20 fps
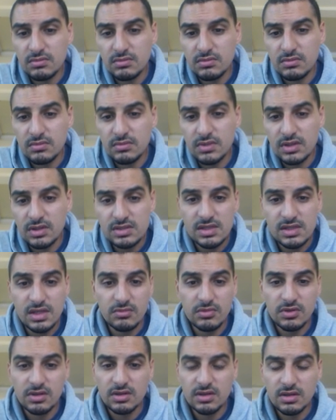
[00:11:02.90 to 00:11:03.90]
like
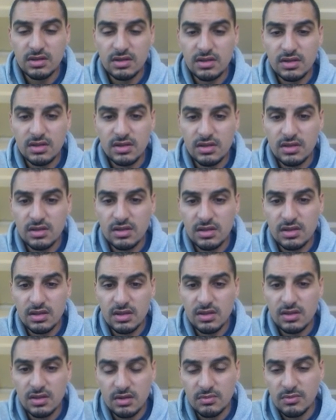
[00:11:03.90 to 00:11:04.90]
stable.
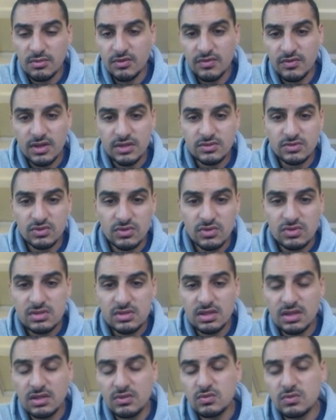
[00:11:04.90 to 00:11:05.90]
The number of electron lost
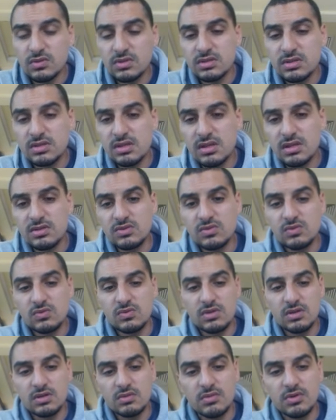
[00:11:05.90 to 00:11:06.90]
equals to
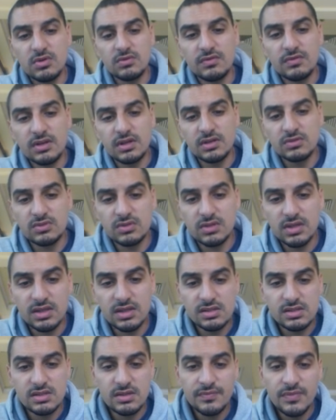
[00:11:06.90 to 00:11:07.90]
the number of electron
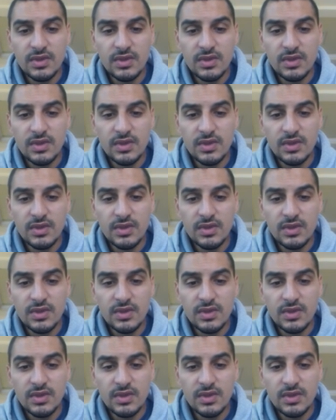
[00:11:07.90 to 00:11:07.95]
gains.